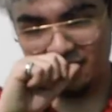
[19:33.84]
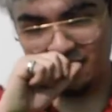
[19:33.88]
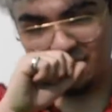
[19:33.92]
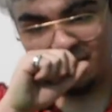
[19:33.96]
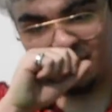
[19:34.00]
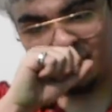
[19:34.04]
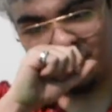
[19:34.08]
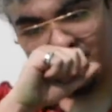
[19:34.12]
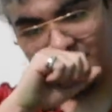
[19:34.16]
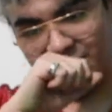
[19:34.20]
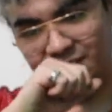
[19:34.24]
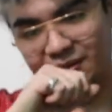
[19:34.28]

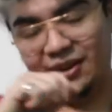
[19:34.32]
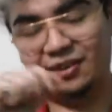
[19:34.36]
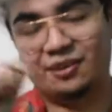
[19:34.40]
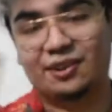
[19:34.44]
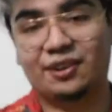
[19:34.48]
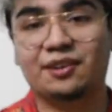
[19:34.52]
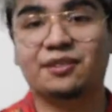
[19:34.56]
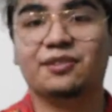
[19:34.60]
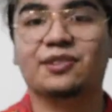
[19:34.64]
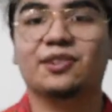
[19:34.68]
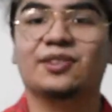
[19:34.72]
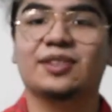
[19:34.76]
I
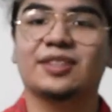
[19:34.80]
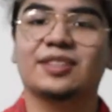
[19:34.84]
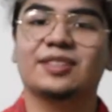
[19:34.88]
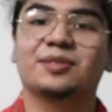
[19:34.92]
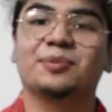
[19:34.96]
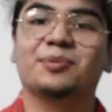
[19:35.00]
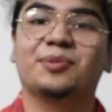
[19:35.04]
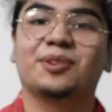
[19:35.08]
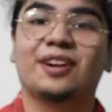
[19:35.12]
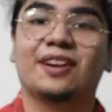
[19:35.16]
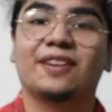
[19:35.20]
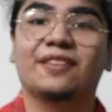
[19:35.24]
want to
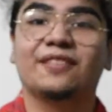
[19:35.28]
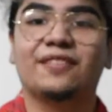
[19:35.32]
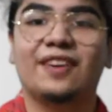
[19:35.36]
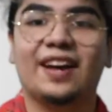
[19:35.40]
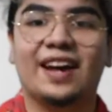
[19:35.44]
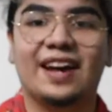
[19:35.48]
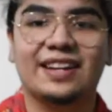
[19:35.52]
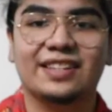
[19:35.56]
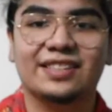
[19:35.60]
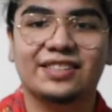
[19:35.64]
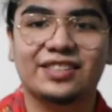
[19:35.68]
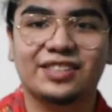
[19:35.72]
focus more on
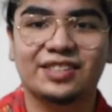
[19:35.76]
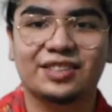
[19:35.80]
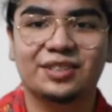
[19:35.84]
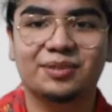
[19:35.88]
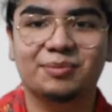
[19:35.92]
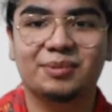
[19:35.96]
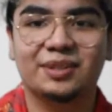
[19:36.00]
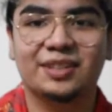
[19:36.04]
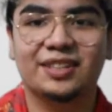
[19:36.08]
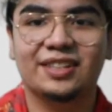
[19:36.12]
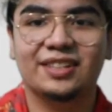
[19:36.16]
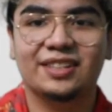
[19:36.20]

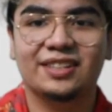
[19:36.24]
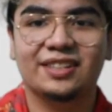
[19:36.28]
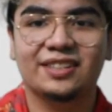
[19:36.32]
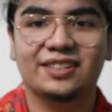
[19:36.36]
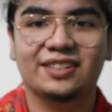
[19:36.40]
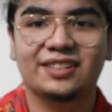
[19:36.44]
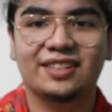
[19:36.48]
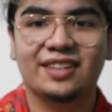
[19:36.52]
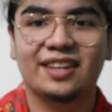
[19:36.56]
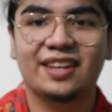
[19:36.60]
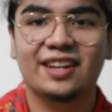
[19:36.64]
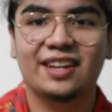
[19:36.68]
fashion
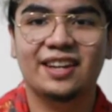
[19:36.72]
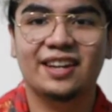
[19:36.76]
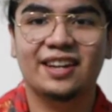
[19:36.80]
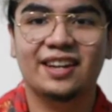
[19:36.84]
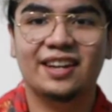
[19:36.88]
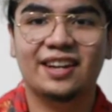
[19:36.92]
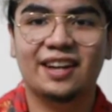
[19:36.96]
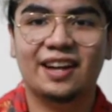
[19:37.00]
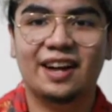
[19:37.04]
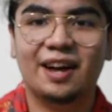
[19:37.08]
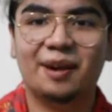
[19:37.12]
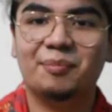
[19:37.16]
because
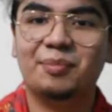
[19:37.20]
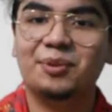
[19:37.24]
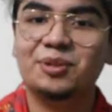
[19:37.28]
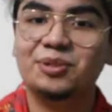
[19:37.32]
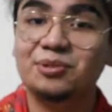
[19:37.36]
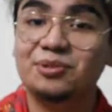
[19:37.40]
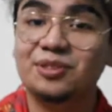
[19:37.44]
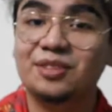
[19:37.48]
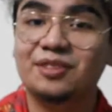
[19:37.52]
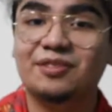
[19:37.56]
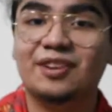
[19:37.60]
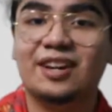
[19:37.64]
I'm
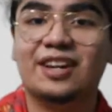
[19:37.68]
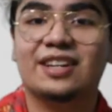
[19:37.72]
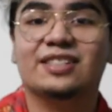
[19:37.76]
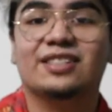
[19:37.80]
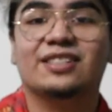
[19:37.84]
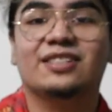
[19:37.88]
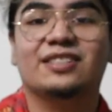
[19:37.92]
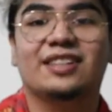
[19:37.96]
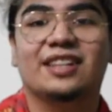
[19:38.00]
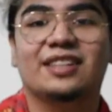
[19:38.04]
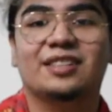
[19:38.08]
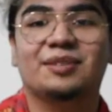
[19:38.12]
pursuing
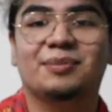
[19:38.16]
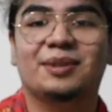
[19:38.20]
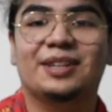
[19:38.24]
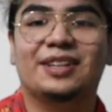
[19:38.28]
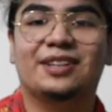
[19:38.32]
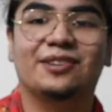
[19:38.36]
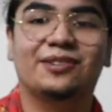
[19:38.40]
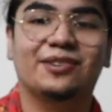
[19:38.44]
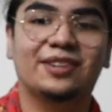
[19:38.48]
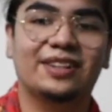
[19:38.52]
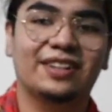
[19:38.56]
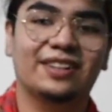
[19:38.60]
fashion as my
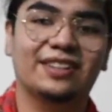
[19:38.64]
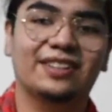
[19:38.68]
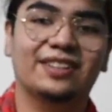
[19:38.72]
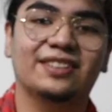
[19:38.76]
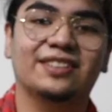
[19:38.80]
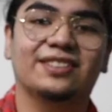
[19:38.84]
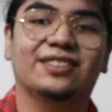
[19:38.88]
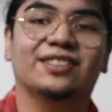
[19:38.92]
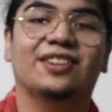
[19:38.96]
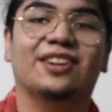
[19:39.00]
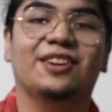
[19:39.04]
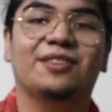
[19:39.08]

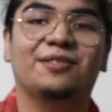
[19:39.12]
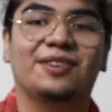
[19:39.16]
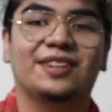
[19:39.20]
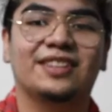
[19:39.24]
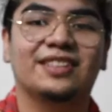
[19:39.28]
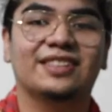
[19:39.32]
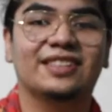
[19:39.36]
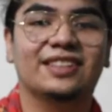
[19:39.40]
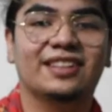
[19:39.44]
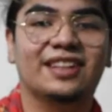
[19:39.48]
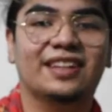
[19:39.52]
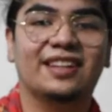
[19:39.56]
career, so I
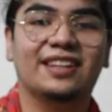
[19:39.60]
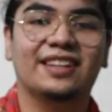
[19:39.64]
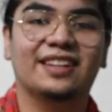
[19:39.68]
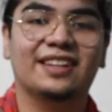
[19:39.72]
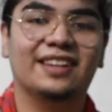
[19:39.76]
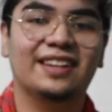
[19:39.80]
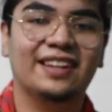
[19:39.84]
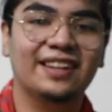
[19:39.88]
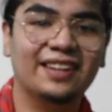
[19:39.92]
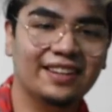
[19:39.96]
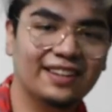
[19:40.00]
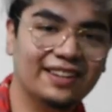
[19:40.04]
want to
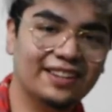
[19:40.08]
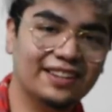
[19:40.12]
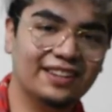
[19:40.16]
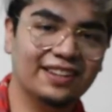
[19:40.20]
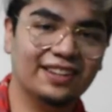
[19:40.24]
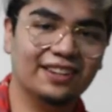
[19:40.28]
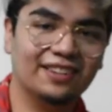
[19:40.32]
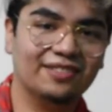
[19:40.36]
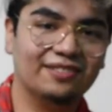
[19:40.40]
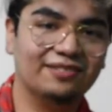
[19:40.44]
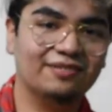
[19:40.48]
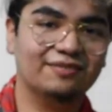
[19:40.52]
like,
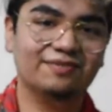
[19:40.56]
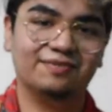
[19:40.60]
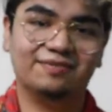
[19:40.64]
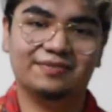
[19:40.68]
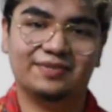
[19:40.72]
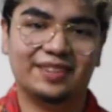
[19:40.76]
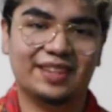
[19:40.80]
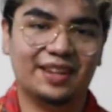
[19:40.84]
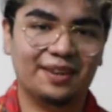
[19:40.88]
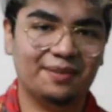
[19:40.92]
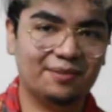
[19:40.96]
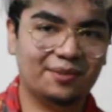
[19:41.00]
you know,
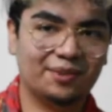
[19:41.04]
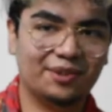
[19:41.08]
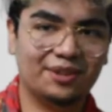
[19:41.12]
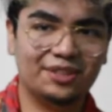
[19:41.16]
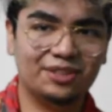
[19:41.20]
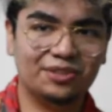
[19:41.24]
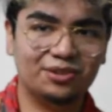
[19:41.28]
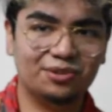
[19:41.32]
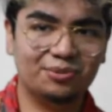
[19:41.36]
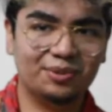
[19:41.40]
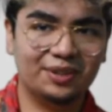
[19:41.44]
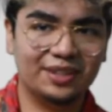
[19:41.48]
get more
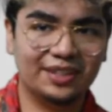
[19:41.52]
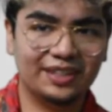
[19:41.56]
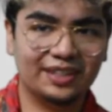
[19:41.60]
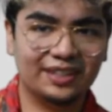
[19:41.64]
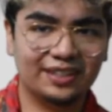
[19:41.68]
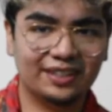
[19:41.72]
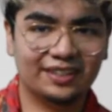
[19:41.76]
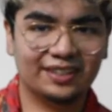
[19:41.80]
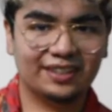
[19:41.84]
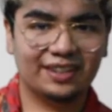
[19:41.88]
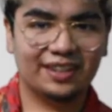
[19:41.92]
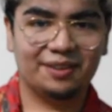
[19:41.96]
into it,
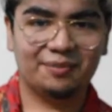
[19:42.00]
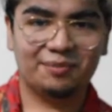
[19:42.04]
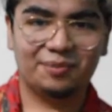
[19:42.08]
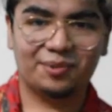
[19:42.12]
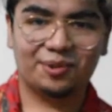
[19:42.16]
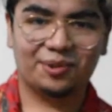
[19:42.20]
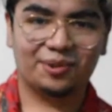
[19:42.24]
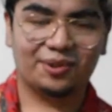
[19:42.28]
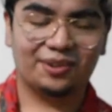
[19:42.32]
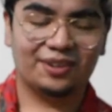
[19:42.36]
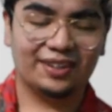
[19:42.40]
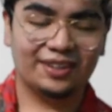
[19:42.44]
get
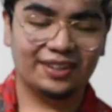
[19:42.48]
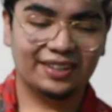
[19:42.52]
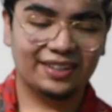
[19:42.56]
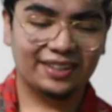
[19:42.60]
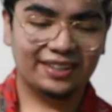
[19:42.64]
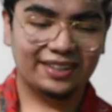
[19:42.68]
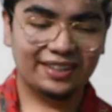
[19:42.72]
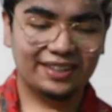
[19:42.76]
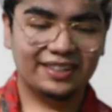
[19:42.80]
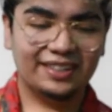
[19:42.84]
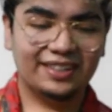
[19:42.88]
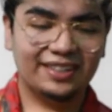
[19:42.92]
more
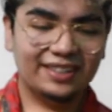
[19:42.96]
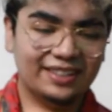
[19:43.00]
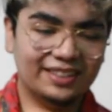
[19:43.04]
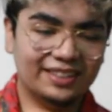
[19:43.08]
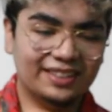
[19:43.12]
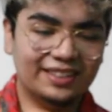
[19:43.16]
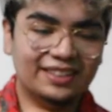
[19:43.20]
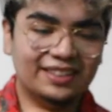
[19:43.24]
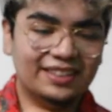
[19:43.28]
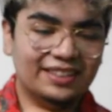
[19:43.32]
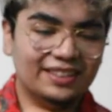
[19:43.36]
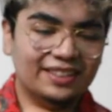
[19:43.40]

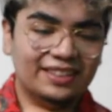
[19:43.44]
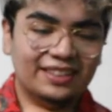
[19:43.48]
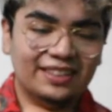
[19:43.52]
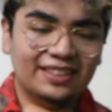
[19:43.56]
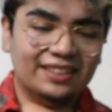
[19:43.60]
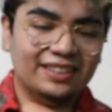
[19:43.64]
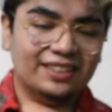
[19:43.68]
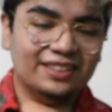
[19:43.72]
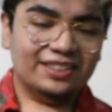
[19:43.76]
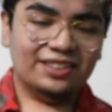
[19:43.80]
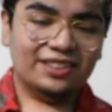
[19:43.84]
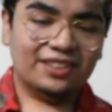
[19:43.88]

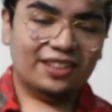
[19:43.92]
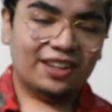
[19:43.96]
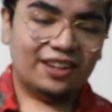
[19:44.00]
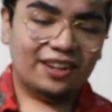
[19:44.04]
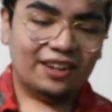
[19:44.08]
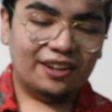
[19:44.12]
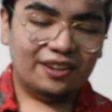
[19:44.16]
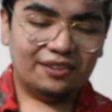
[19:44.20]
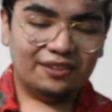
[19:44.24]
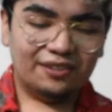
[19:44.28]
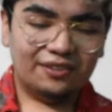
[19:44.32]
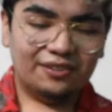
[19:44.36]

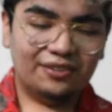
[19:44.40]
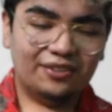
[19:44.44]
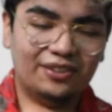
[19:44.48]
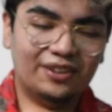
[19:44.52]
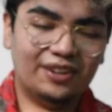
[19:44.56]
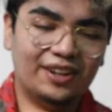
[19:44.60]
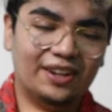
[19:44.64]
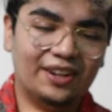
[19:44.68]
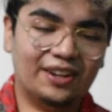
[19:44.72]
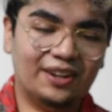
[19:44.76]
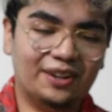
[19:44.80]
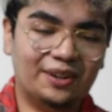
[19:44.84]
stuff.
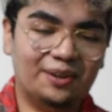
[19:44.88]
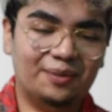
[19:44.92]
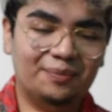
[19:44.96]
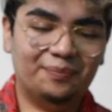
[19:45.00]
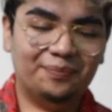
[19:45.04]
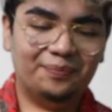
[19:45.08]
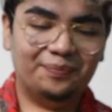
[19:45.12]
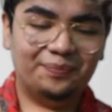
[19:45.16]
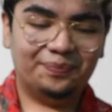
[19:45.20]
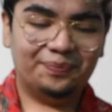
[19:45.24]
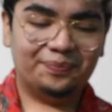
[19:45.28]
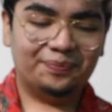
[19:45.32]

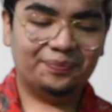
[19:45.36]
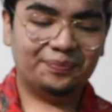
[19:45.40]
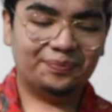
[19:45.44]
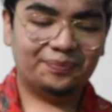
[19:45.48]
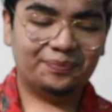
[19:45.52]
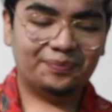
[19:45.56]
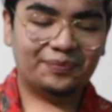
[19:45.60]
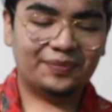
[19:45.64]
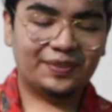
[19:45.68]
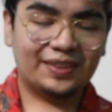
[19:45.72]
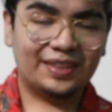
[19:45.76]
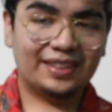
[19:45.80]
I'm
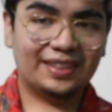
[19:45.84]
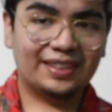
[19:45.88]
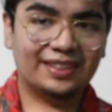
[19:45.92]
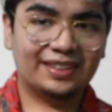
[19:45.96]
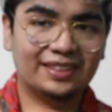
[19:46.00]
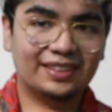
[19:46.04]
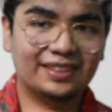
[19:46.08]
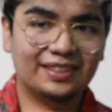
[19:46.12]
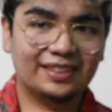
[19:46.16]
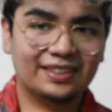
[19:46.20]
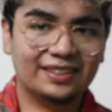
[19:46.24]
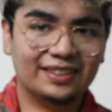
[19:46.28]

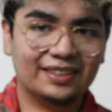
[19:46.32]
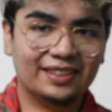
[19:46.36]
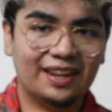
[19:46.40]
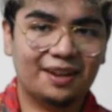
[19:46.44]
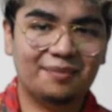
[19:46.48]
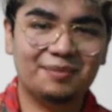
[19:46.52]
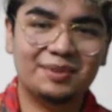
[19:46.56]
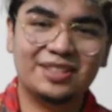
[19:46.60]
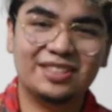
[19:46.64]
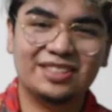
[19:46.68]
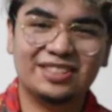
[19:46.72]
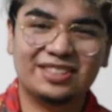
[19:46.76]

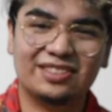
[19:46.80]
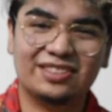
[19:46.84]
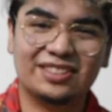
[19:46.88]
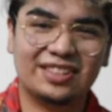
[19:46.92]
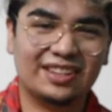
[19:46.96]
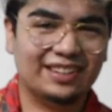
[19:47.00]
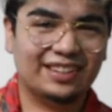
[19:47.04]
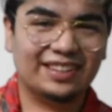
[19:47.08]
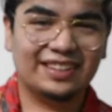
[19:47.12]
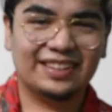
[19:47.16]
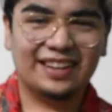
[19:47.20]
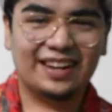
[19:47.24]
gonna just start
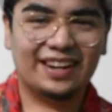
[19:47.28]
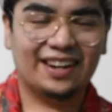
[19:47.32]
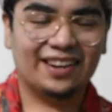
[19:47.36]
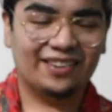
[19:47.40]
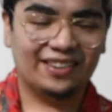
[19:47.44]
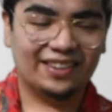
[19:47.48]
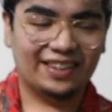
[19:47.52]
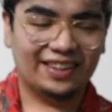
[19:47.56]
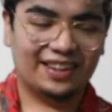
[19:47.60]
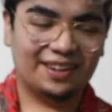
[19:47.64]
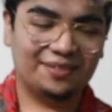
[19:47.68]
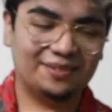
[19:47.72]
talking
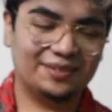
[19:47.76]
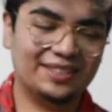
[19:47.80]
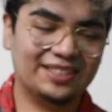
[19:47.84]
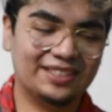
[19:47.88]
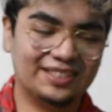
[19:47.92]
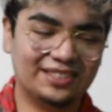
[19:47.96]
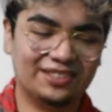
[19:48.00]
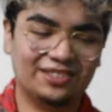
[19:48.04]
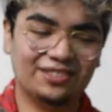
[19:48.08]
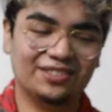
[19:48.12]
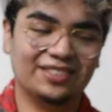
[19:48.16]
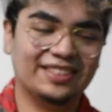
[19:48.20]
now, like I'm gonna
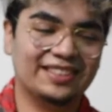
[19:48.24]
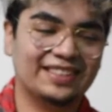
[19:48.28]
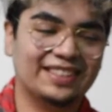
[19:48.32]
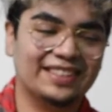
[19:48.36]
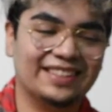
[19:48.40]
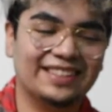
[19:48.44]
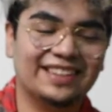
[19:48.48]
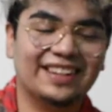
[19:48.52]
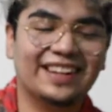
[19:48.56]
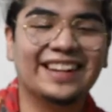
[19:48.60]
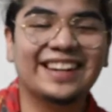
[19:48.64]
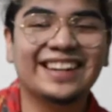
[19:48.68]
just do this
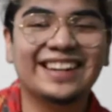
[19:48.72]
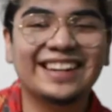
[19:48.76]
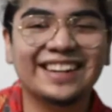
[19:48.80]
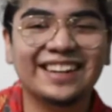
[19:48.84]
later.